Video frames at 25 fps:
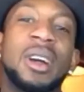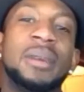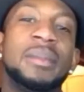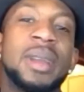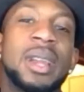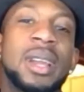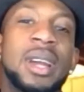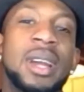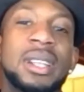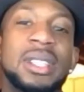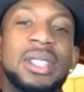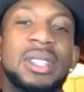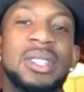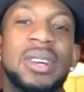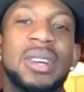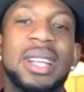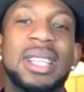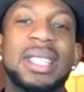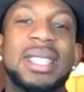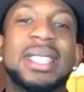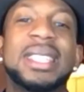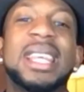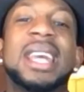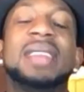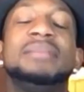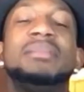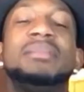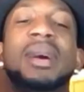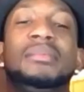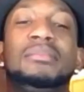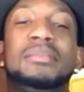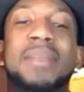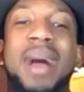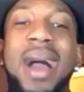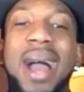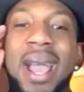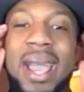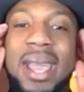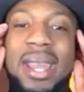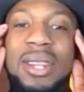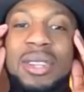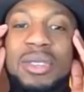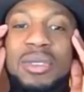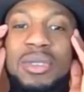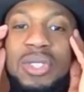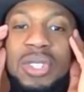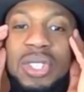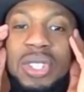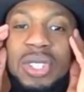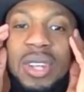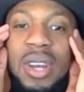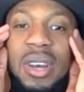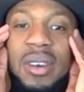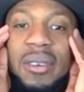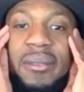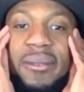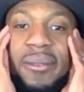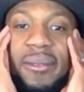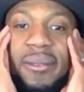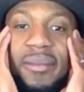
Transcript: because I set my mind to stuff